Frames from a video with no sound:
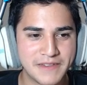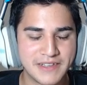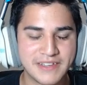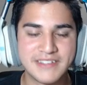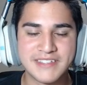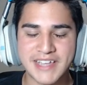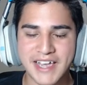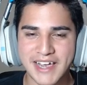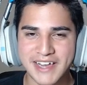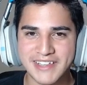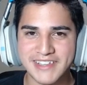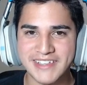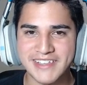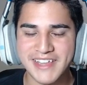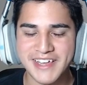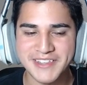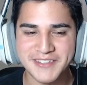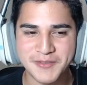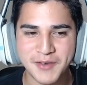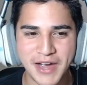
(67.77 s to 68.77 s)
Exactly,
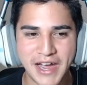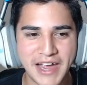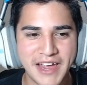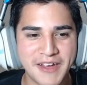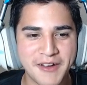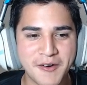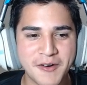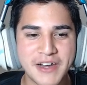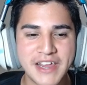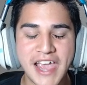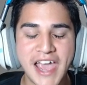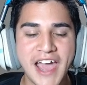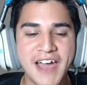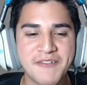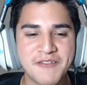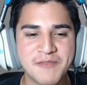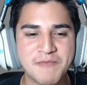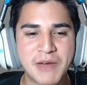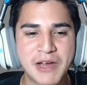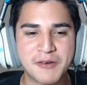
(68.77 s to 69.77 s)
that's what, I already
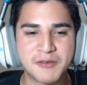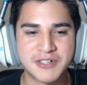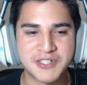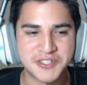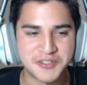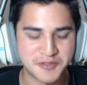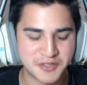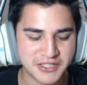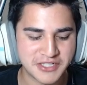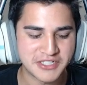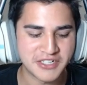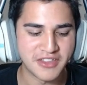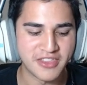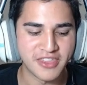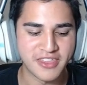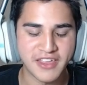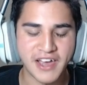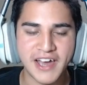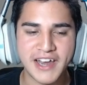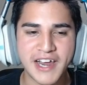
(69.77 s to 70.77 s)
have my restriction
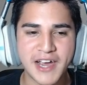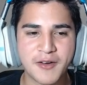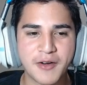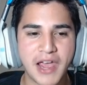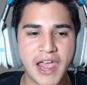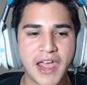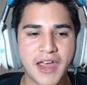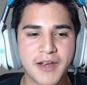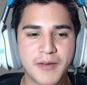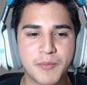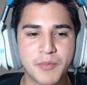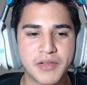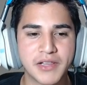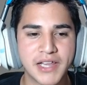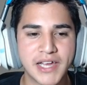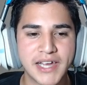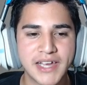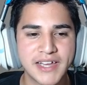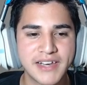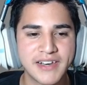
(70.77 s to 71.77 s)
thought out and
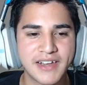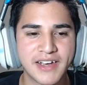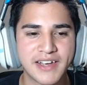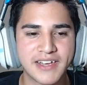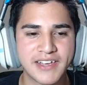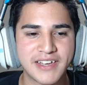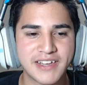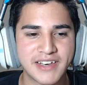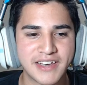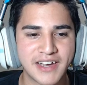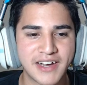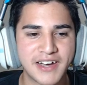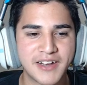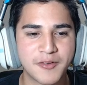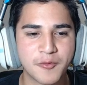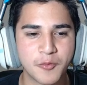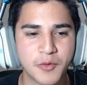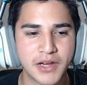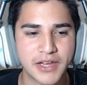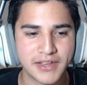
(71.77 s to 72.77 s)
planned. I
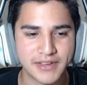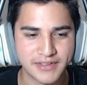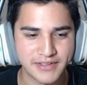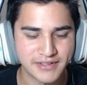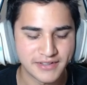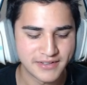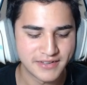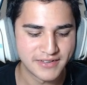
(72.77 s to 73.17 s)
cannot wait.